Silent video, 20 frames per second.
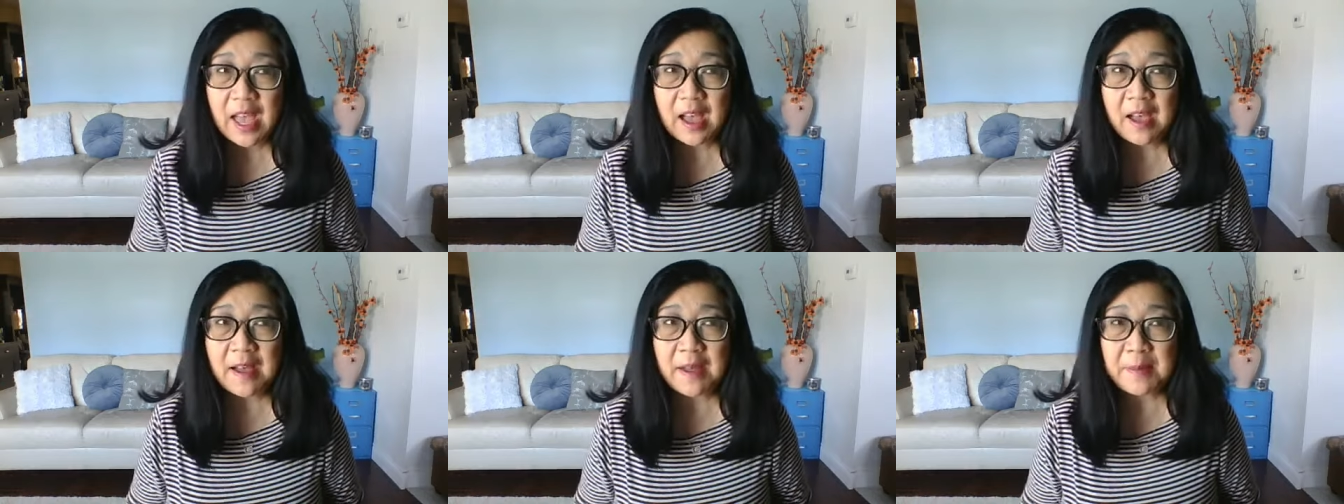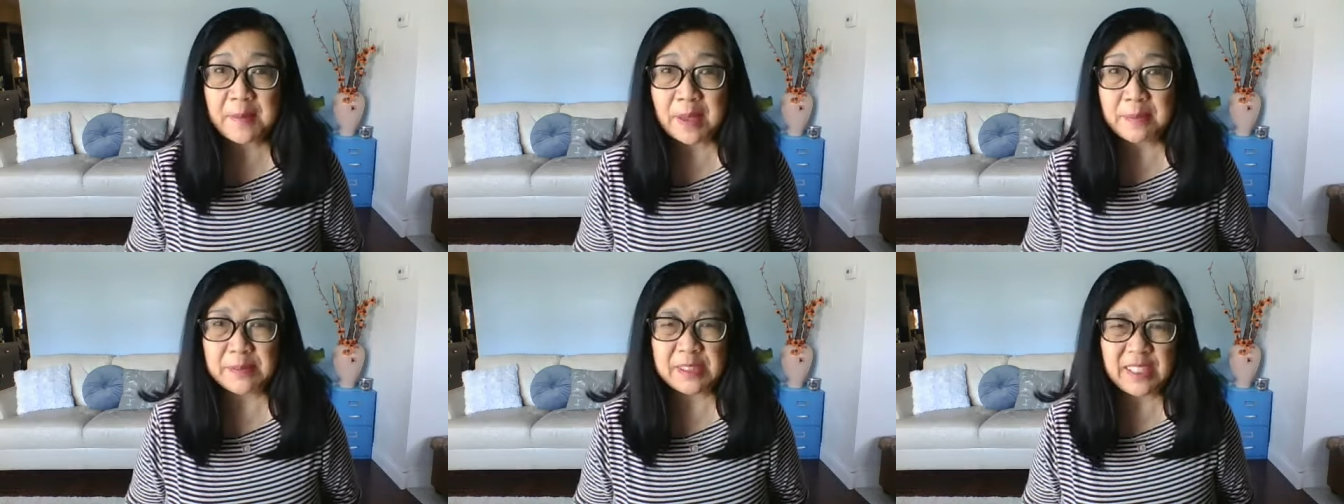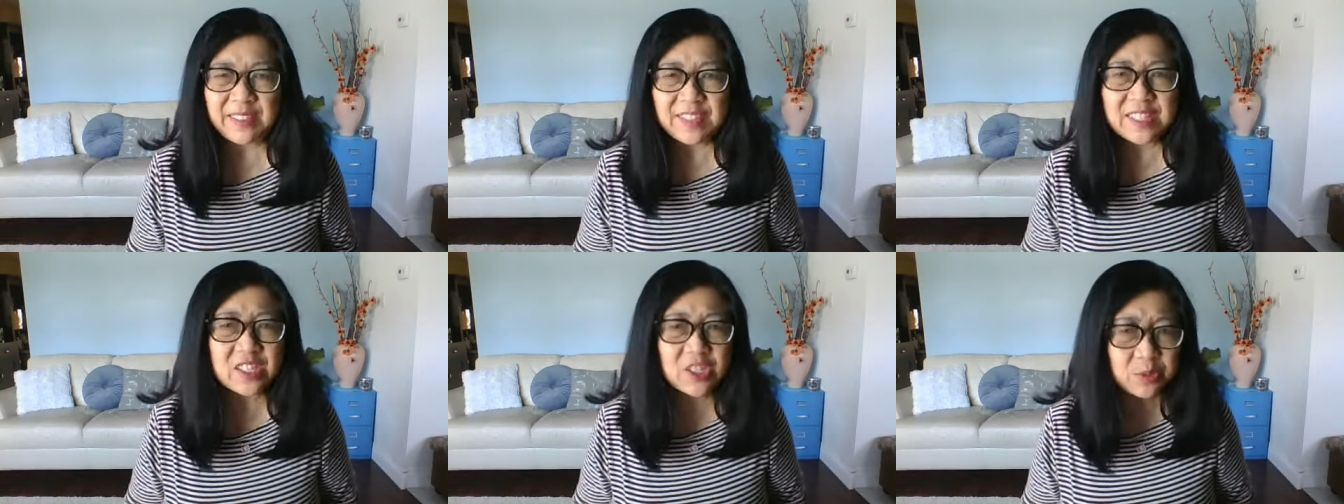Um, I
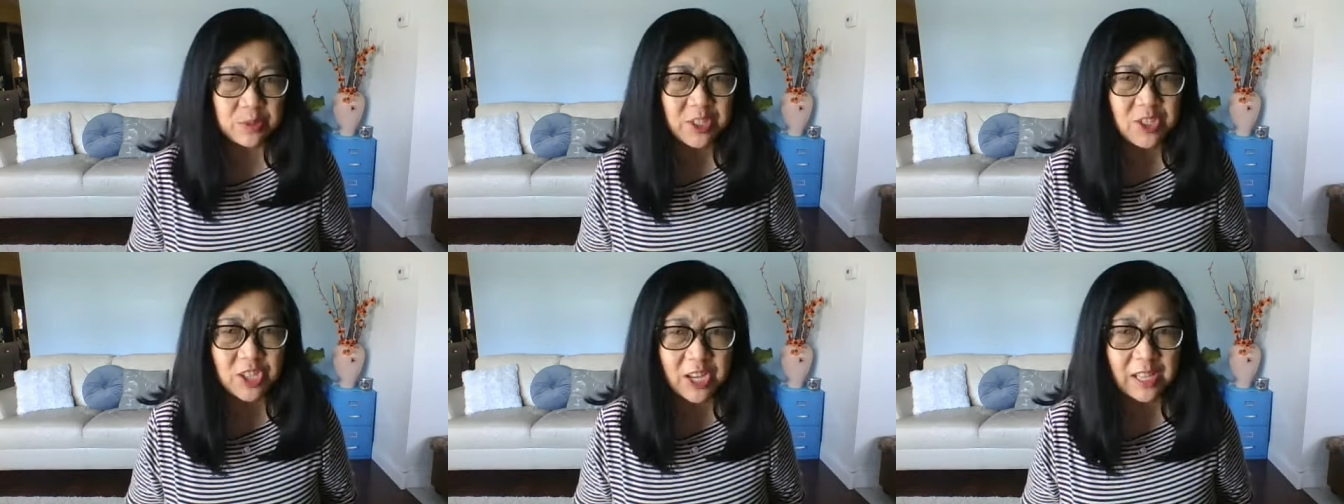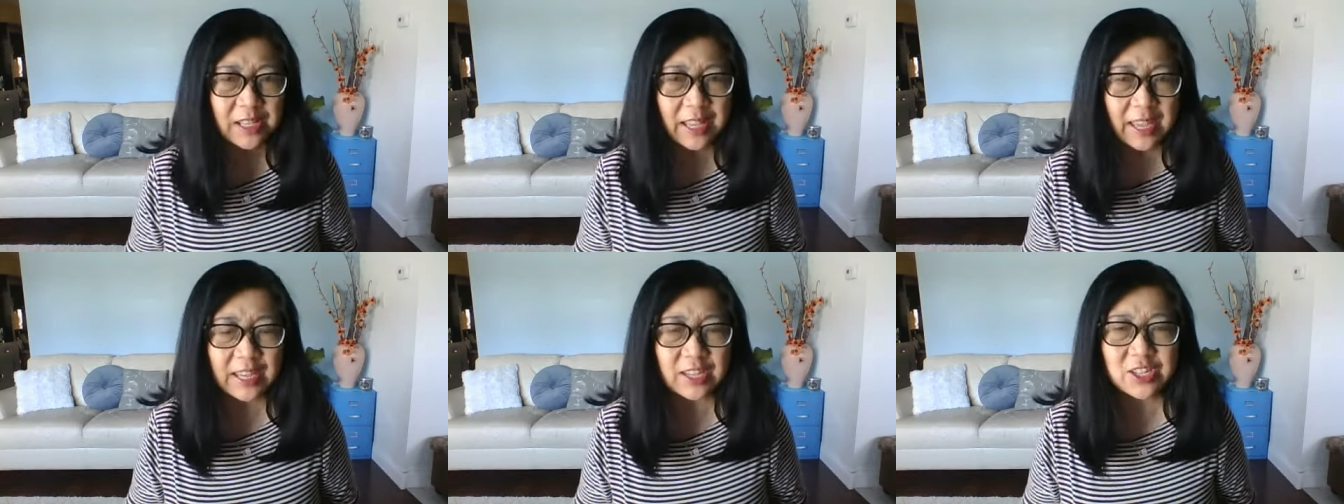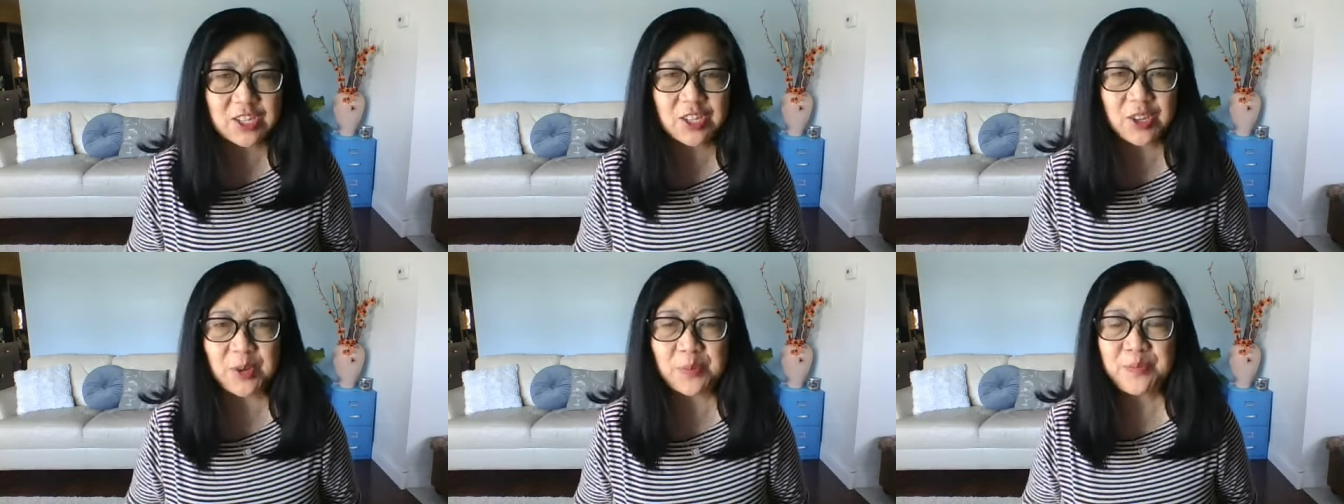believe it's Swiss Chalet
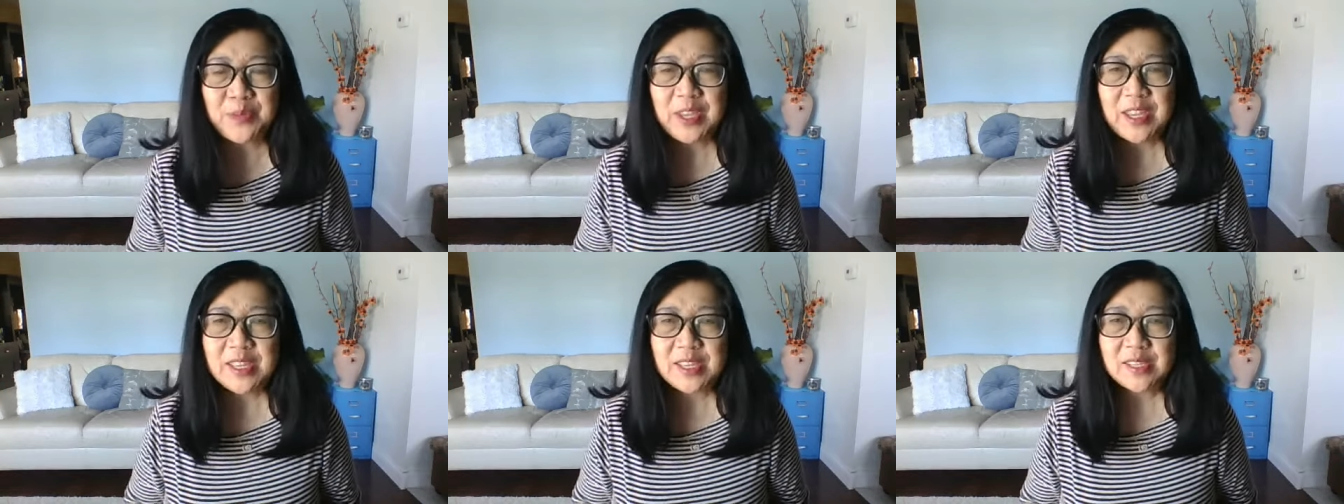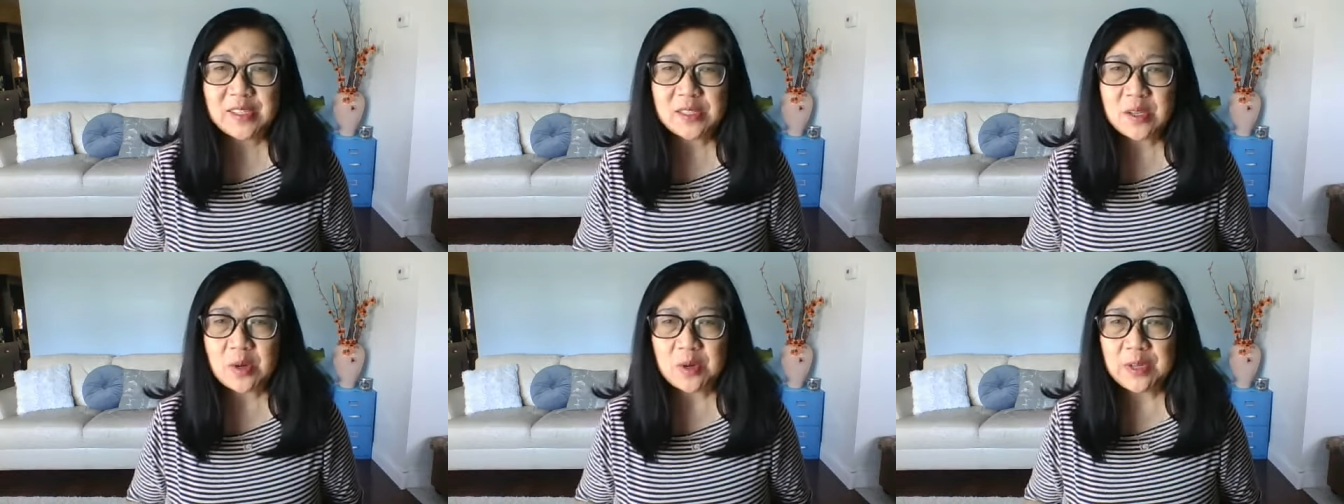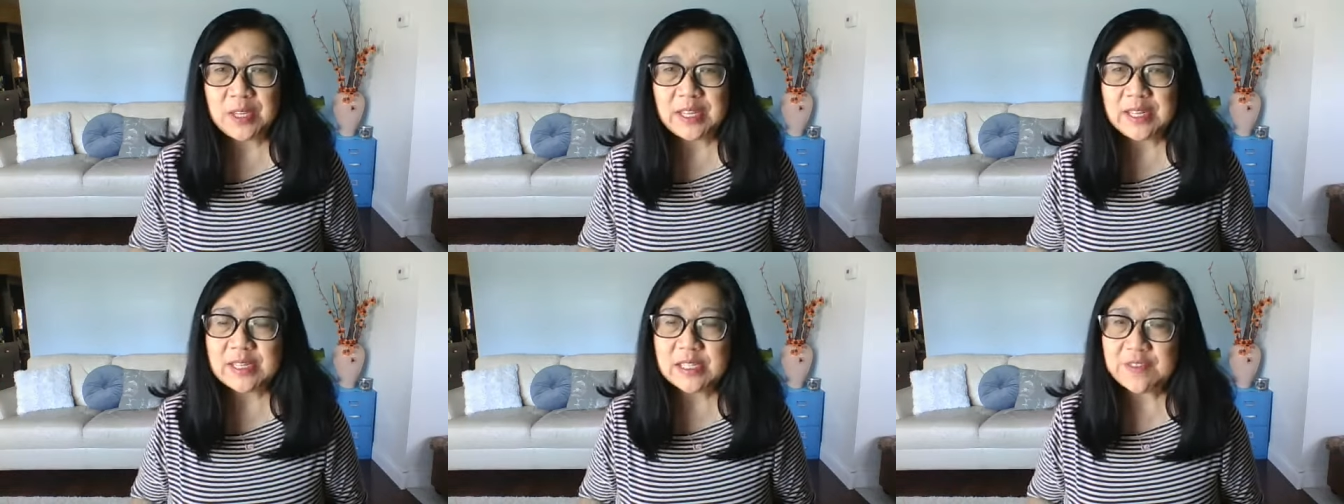too.
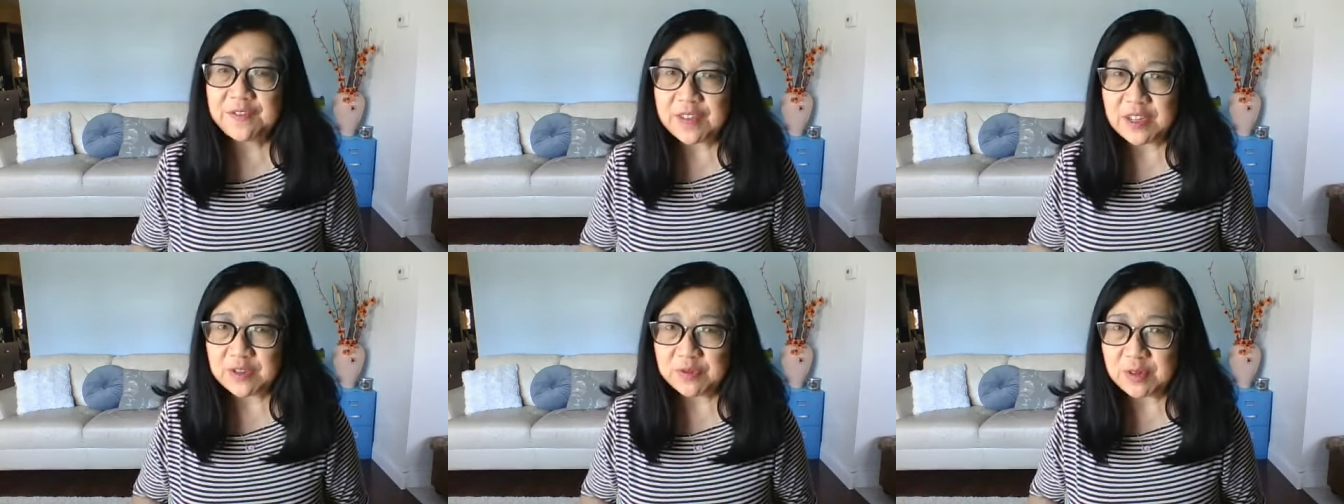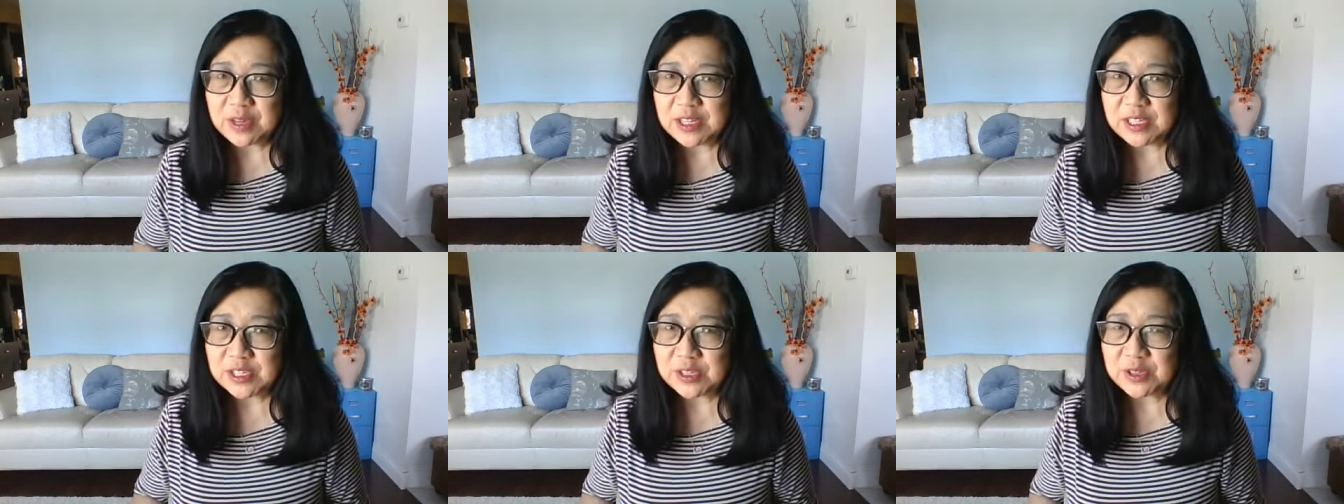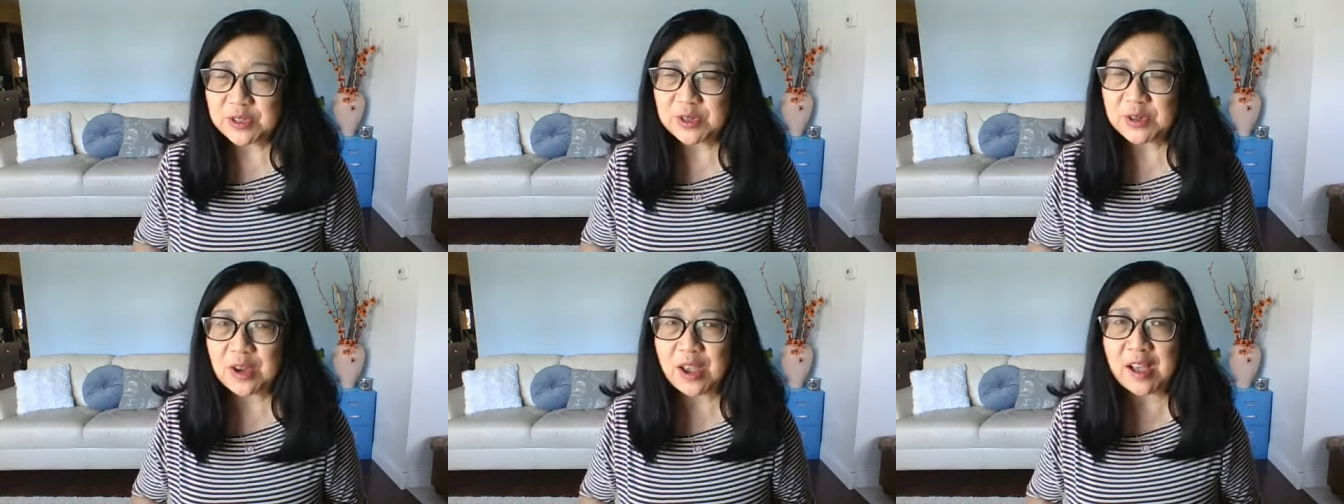So it is a
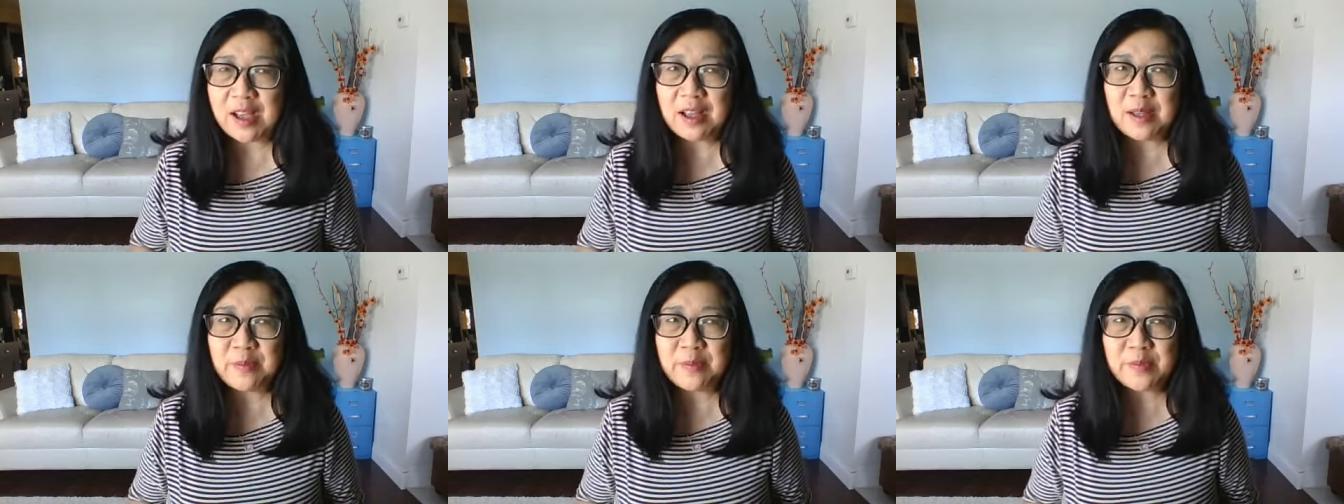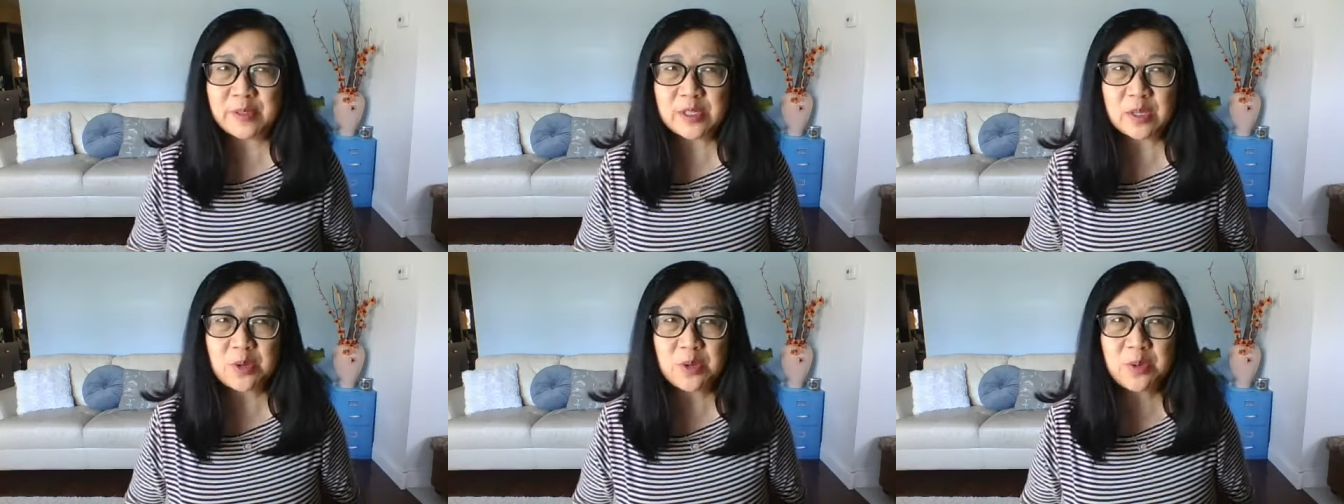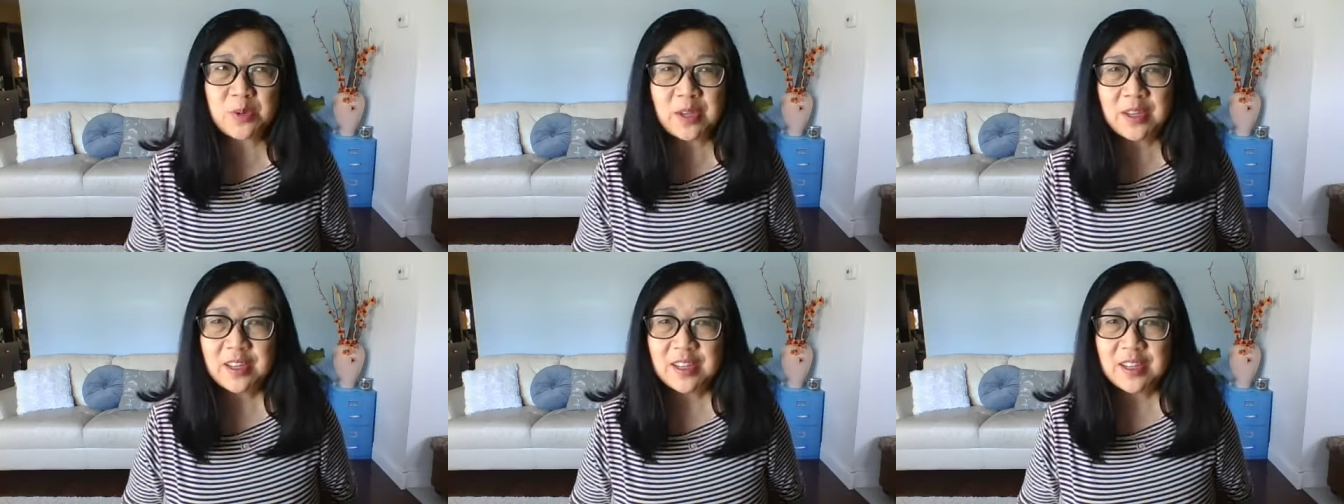fundraiser. Um, so,